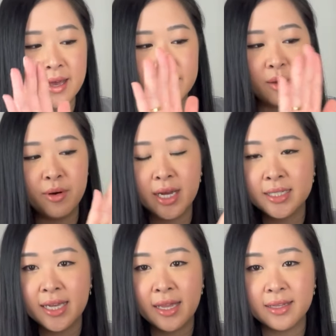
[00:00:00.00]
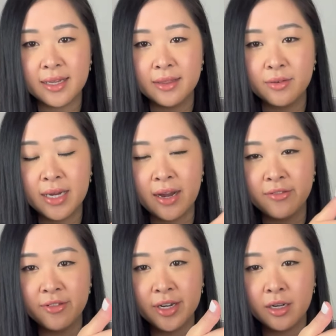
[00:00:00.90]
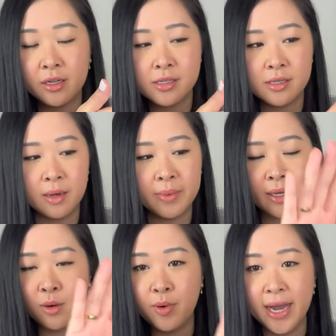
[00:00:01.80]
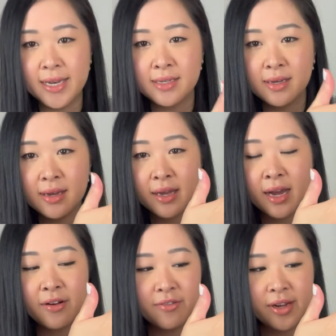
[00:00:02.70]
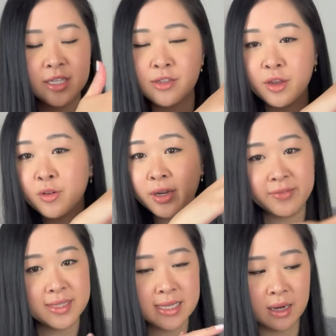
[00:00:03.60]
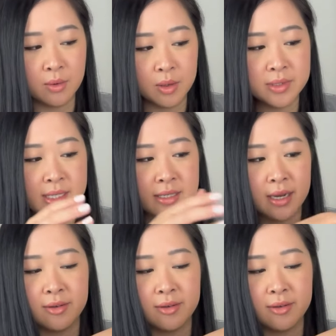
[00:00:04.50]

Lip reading: that one actually had like a little covering on top, like a white covering, so you couldn't even tell what was inside.